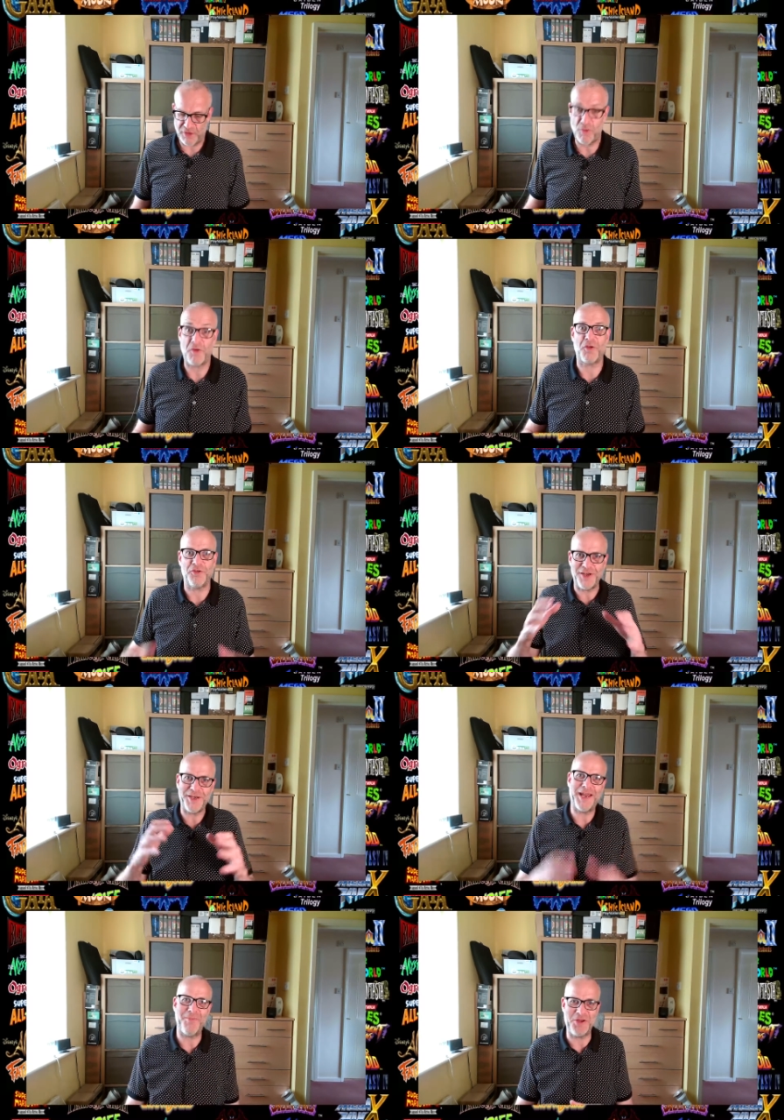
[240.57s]
I've got the
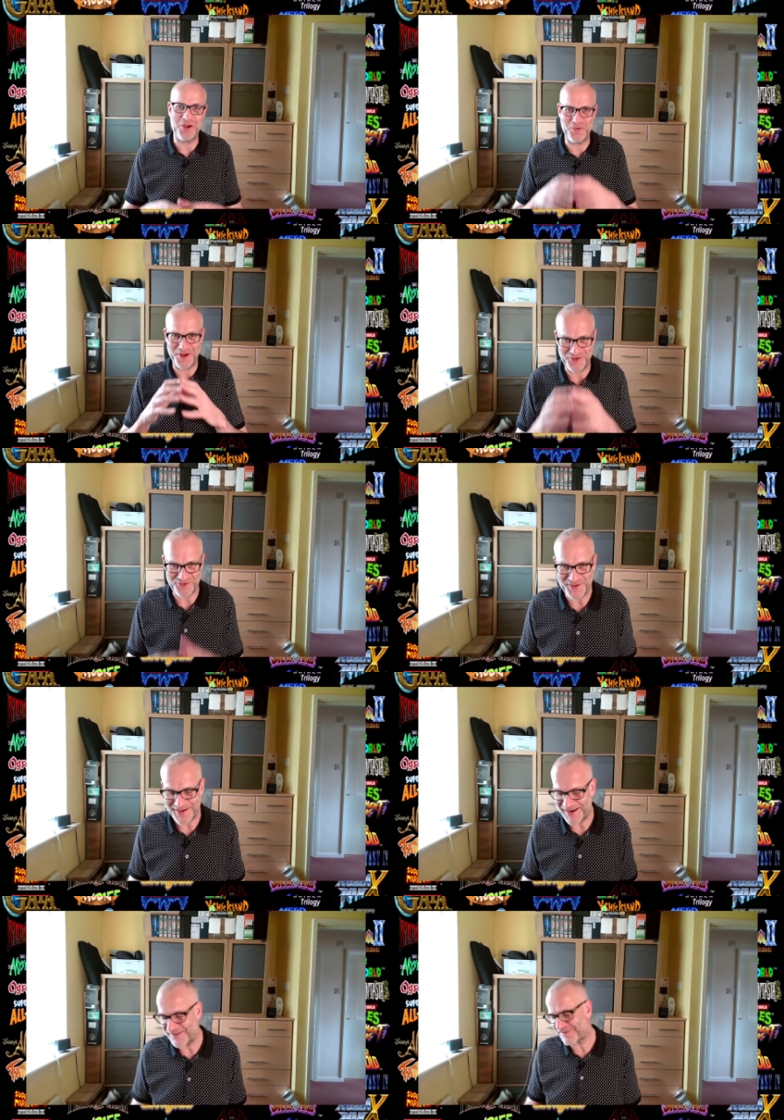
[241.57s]
GDEMU in the
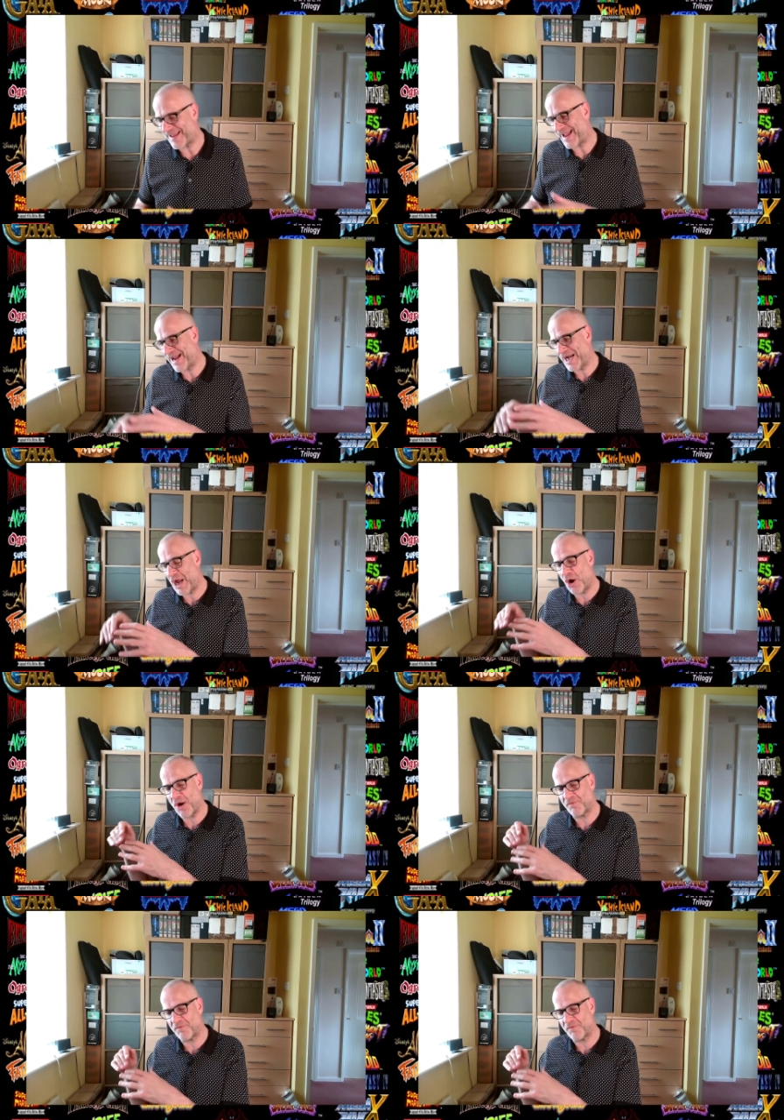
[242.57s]
Dreamcast and I've